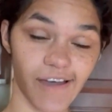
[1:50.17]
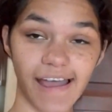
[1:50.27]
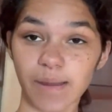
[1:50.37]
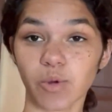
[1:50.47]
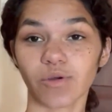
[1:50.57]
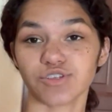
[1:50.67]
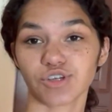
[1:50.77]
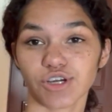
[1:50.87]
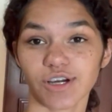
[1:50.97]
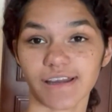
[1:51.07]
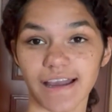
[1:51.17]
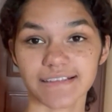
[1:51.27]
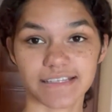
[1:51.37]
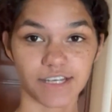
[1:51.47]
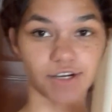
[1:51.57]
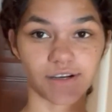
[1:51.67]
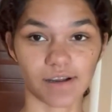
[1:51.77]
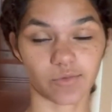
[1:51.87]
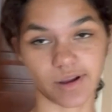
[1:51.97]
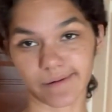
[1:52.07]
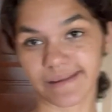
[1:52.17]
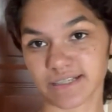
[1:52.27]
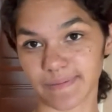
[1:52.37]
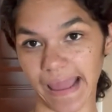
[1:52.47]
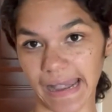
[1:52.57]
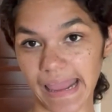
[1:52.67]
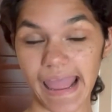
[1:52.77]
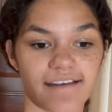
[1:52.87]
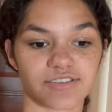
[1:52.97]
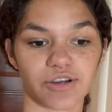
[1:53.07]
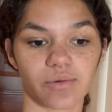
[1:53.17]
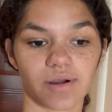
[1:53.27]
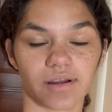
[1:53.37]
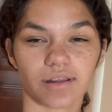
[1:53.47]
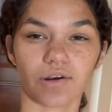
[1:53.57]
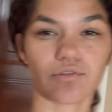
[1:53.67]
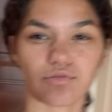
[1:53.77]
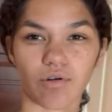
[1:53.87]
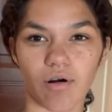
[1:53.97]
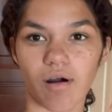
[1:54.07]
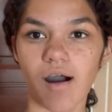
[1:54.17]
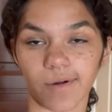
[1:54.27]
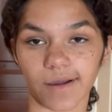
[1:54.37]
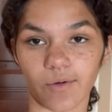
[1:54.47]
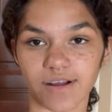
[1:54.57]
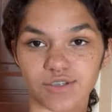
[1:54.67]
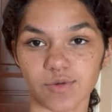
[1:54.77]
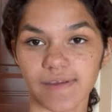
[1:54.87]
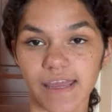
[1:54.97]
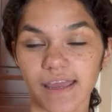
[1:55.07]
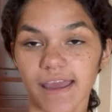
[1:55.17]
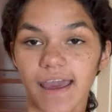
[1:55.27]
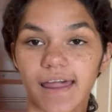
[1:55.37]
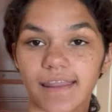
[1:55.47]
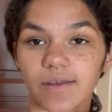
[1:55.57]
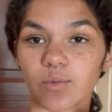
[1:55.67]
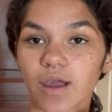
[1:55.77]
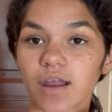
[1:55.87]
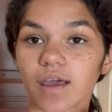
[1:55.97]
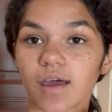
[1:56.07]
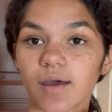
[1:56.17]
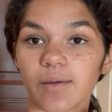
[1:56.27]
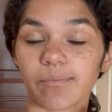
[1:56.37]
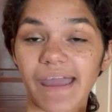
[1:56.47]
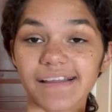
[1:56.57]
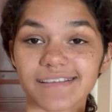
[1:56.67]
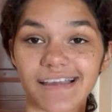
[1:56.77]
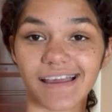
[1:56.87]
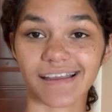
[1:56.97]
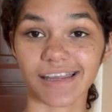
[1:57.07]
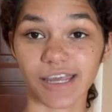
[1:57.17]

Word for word: I'm going to cook dinner. We're gonna make spaghetti. After we're a little full, we're gonna watch a movie and then we're gonna paint and